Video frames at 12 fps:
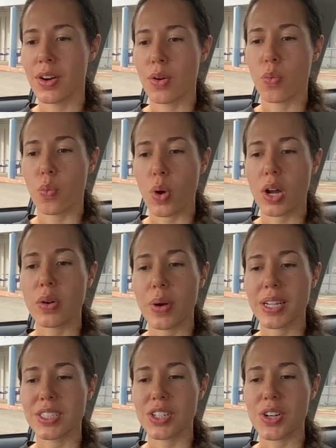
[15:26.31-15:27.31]
What do I
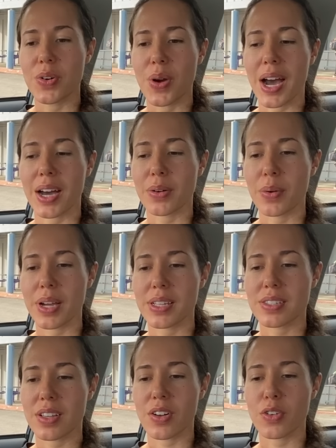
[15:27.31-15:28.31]
do? How do I
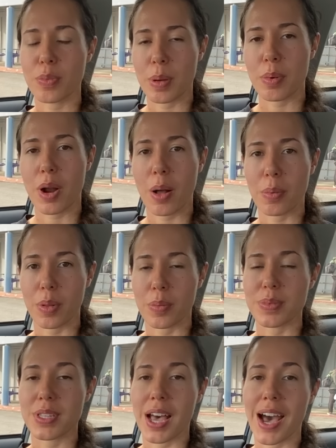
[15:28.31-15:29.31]
solve my problems?